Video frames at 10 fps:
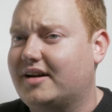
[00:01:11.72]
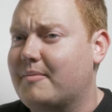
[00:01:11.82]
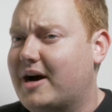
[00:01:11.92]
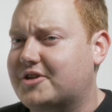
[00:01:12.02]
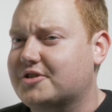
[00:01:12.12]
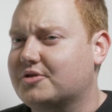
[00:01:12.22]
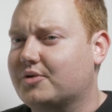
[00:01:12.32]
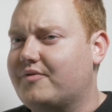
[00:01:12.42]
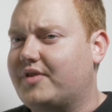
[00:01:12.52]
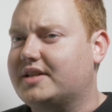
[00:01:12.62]
imagined
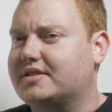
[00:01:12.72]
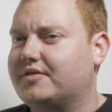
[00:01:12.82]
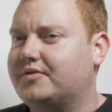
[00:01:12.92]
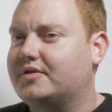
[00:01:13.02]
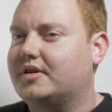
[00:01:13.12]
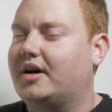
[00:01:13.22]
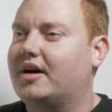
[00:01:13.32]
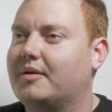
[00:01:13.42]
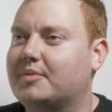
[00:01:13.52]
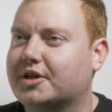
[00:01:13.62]
or invented
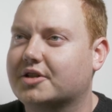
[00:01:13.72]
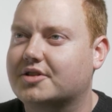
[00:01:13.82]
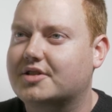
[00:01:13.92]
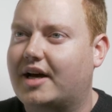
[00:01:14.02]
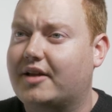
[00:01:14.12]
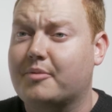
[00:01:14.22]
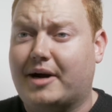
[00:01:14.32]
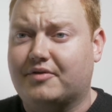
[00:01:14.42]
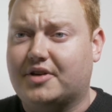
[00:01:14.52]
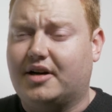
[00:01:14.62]
because at the
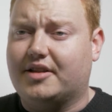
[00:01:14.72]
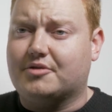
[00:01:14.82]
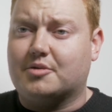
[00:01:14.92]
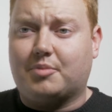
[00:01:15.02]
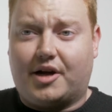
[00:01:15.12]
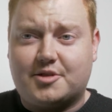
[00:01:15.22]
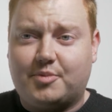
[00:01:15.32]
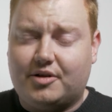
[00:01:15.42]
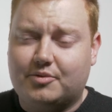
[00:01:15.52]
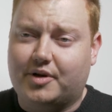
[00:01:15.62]
back of the eye there is a blind
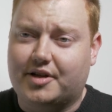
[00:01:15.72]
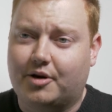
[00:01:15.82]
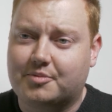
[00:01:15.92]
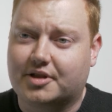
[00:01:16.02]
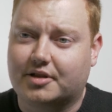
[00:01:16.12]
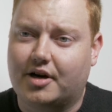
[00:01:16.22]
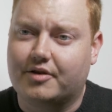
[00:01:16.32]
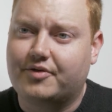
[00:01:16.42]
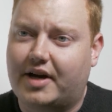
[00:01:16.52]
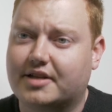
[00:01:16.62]
spot where the optic
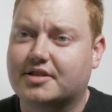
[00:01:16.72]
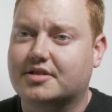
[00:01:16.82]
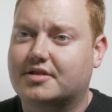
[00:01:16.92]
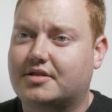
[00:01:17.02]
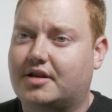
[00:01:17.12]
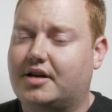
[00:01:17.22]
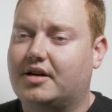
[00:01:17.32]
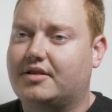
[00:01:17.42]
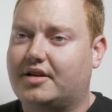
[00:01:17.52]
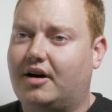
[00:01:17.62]
nerve enters
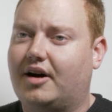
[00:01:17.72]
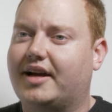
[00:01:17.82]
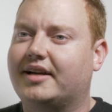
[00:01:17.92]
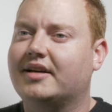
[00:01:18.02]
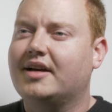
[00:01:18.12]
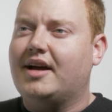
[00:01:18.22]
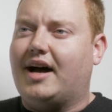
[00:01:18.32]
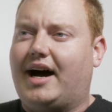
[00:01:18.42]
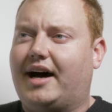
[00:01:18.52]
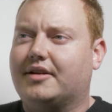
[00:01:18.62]
the eye,
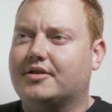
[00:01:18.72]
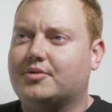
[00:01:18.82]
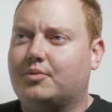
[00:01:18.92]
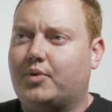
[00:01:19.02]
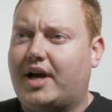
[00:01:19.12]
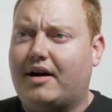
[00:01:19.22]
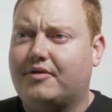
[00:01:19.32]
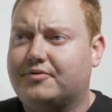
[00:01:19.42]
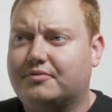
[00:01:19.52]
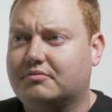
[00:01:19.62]
and we
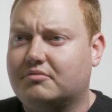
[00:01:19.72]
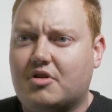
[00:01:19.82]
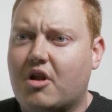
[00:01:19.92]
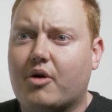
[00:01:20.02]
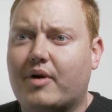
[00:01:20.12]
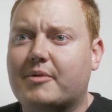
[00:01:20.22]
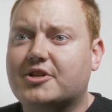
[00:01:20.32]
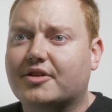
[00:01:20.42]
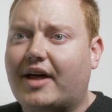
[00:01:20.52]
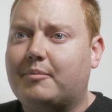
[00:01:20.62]
have no
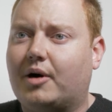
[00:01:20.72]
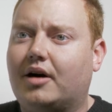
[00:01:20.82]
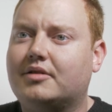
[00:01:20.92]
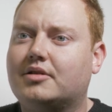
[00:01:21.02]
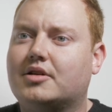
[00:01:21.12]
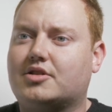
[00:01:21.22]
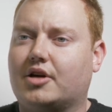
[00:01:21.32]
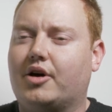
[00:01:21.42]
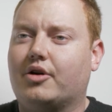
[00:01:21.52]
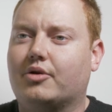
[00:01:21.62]
image at that part.
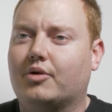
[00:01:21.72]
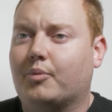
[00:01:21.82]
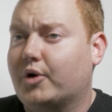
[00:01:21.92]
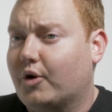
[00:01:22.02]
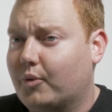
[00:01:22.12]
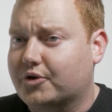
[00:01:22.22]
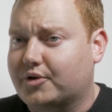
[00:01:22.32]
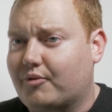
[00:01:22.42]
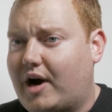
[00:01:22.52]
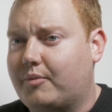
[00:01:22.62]
So, and we're not
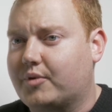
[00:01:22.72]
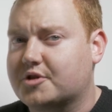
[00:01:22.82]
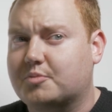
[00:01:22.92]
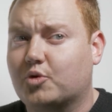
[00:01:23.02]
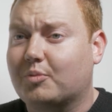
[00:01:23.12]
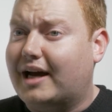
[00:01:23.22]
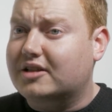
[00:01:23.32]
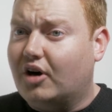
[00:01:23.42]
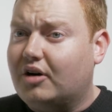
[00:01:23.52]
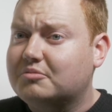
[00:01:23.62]
wandering around with a small black
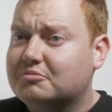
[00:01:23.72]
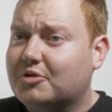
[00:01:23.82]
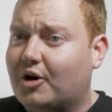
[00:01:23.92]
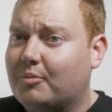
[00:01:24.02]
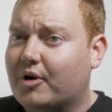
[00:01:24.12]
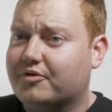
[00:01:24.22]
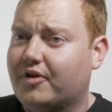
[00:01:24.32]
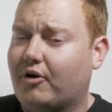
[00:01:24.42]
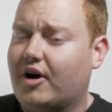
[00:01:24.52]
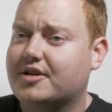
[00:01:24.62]
dot on both of
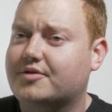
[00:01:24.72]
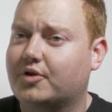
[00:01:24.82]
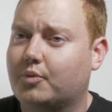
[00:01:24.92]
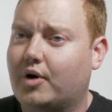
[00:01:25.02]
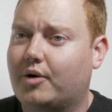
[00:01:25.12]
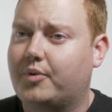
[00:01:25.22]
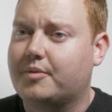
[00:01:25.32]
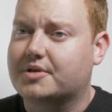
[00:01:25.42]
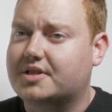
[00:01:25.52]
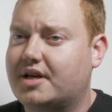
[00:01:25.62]
our eyes for the world we
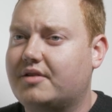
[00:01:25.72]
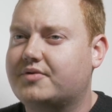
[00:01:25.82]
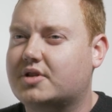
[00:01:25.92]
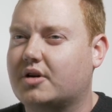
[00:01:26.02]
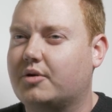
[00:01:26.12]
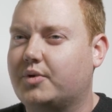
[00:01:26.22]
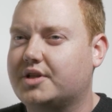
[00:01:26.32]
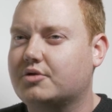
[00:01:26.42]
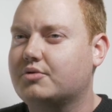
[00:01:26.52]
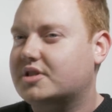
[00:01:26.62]
perceive. So we
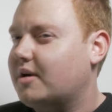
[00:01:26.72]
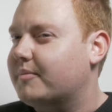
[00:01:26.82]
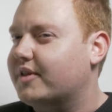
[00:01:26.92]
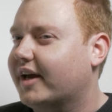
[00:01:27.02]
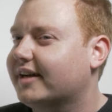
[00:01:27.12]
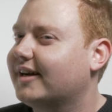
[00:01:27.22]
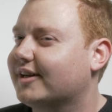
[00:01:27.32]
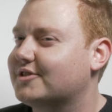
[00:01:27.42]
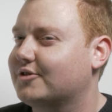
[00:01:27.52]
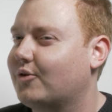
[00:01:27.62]
do something,
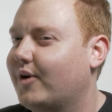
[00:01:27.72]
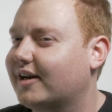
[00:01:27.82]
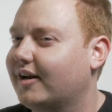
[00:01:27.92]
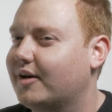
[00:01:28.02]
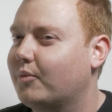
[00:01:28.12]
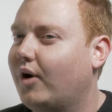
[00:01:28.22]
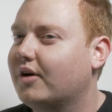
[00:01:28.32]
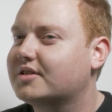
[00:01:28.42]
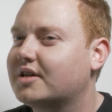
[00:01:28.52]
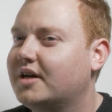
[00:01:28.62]
and it's not quite clear
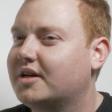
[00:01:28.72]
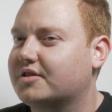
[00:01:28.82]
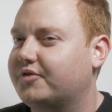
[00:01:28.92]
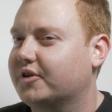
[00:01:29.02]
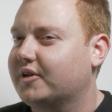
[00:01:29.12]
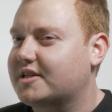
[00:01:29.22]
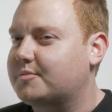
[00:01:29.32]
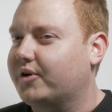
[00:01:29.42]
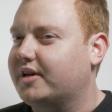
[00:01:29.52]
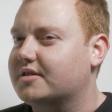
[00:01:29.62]
what, to fill that
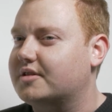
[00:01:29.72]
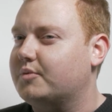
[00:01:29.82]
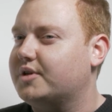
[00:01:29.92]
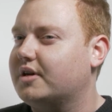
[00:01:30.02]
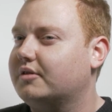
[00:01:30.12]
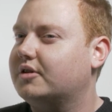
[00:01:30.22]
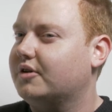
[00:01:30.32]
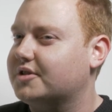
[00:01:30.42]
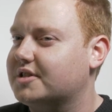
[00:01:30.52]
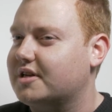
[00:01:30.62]
spot in so that we don't
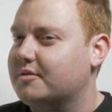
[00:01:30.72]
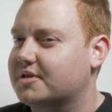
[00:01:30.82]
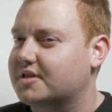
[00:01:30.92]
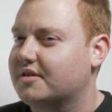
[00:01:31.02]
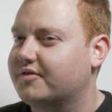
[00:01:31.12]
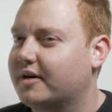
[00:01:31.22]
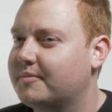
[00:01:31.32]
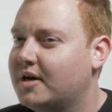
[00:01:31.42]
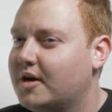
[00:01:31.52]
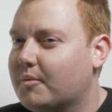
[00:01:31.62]
consciously perceive it.
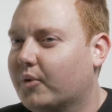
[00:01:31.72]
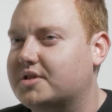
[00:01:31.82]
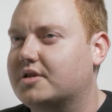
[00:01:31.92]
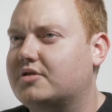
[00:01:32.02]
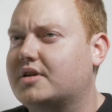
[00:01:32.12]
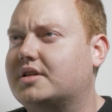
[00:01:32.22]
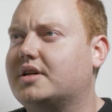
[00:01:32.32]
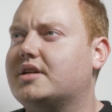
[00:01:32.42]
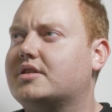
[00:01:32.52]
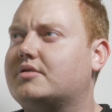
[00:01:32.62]
But what's interesting
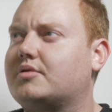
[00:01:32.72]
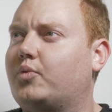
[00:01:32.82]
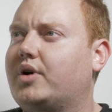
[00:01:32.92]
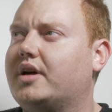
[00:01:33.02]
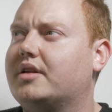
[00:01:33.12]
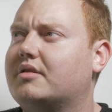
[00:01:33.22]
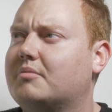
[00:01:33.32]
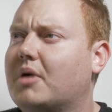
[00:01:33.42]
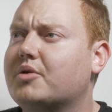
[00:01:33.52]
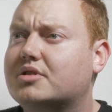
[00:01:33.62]
is with
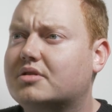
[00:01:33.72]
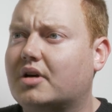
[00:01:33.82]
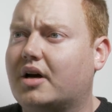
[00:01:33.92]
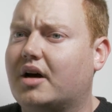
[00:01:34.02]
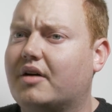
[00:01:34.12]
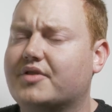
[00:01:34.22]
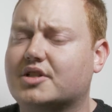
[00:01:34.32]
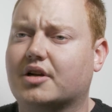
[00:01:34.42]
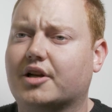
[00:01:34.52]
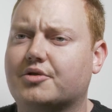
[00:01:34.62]
most
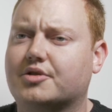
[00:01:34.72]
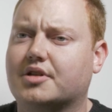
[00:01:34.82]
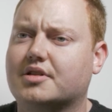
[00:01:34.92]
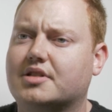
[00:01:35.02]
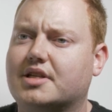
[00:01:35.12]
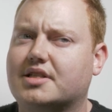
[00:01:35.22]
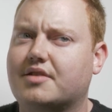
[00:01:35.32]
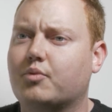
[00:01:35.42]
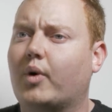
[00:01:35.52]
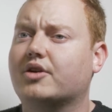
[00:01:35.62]
visual illusions is
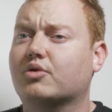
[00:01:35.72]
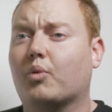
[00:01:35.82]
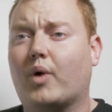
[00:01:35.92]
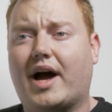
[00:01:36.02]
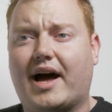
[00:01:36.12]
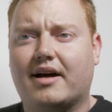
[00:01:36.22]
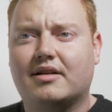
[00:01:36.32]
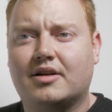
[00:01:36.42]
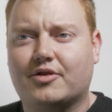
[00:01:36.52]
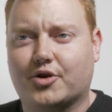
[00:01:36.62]
even when you're aware
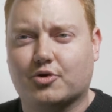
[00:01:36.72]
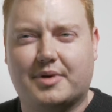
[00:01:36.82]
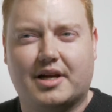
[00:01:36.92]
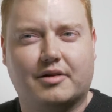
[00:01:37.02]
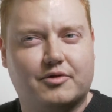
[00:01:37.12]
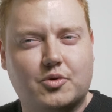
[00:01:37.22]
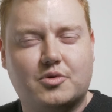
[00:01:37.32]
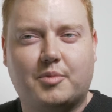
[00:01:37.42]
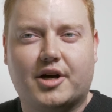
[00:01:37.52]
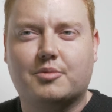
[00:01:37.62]
that you're being
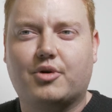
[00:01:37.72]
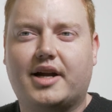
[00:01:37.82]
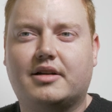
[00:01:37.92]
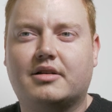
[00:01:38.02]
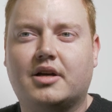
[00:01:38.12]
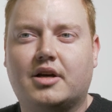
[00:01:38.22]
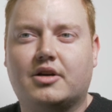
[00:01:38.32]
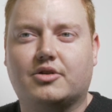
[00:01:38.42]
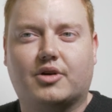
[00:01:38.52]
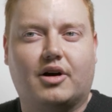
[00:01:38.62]
fooled by your brain,
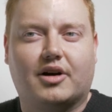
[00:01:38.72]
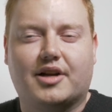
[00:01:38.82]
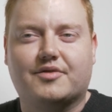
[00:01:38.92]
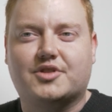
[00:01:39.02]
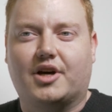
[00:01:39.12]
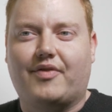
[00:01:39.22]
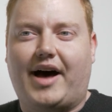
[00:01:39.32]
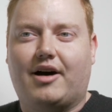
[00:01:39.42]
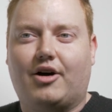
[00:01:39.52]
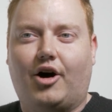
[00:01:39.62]
you can't kind of turn
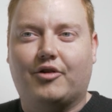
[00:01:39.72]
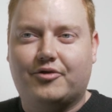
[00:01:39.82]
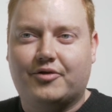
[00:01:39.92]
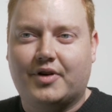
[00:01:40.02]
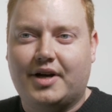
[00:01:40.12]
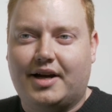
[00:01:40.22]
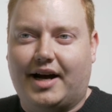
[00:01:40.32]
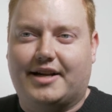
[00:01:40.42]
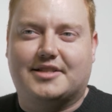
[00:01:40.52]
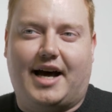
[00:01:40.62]
that off.
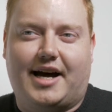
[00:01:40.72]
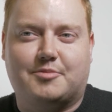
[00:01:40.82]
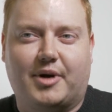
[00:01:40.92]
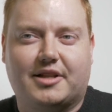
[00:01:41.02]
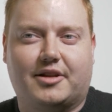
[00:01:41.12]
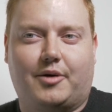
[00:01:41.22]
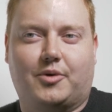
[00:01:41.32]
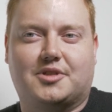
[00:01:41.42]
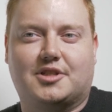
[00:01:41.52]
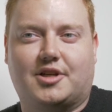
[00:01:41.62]
And it's that aspect that I
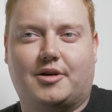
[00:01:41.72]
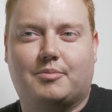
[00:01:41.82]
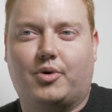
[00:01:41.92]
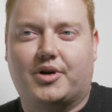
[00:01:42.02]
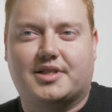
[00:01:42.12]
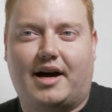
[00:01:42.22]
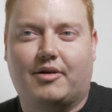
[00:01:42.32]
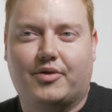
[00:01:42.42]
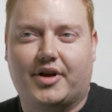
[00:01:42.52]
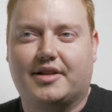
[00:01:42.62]
wanted to point
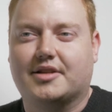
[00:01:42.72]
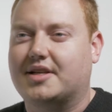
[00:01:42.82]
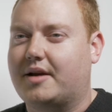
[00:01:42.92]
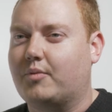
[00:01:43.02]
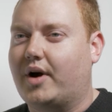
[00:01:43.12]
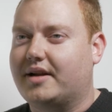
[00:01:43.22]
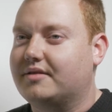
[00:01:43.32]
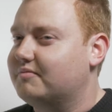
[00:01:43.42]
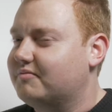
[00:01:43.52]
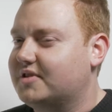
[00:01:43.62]
out, that in the same way
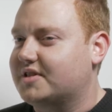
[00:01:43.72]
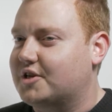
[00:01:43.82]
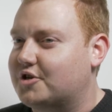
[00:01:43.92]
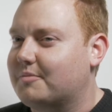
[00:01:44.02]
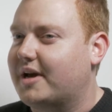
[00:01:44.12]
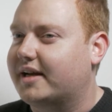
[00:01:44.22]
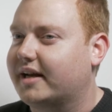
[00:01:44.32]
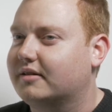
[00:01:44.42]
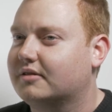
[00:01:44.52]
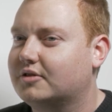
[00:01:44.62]
in
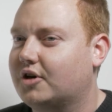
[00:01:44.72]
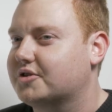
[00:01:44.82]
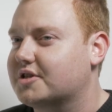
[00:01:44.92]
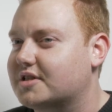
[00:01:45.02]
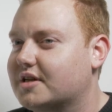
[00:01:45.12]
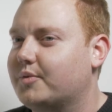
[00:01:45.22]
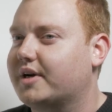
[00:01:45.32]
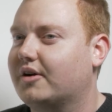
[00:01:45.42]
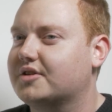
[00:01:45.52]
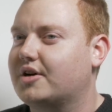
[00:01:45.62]
decision-making, consciously, we
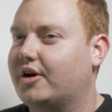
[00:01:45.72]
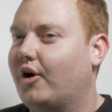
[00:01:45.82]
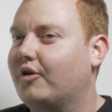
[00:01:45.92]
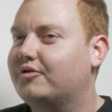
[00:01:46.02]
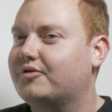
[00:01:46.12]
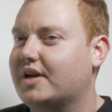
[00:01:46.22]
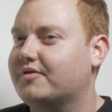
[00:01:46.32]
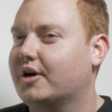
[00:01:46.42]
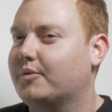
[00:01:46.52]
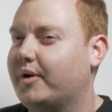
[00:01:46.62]
can't turn off,
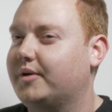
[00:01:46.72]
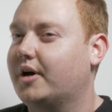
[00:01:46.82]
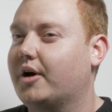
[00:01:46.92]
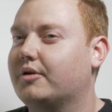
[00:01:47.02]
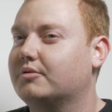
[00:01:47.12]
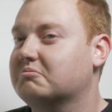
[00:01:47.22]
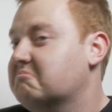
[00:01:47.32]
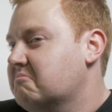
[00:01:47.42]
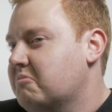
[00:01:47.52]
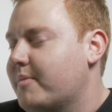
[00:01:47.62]
even though we know
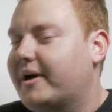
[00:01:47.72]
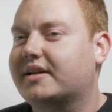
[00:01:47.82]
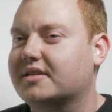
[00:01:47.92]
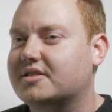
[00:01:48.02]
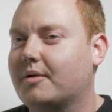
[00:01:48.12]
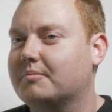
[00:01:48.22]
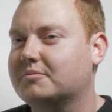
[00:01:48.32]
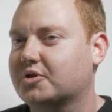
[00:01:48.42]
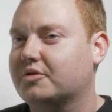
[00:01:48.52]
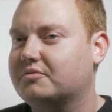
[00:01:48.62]
we're making some
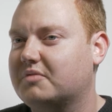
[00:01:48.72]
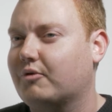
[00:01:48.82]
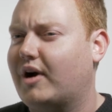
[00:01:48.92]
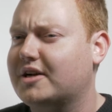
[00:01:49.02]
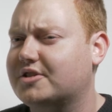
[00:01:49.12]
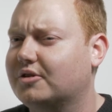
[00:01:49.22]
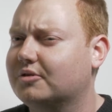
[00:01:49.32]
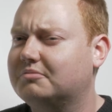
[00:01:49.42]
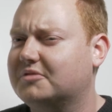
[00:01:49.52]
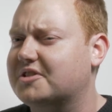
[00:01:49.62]
sort of
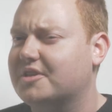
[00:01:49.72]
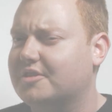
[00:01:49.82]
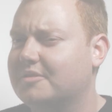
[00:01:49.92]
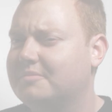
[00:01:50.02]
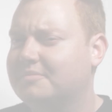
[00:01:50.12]
irrational decision.